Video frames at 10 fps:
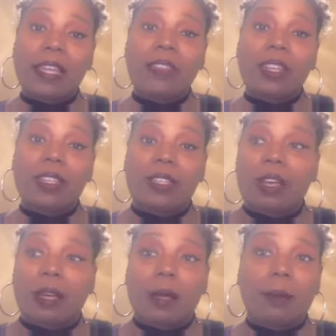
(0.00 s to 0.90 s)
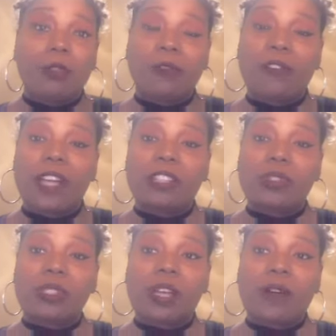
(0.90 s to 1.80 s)
and then you'll find
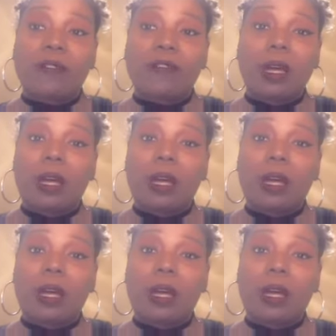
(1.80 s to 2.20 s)
yourself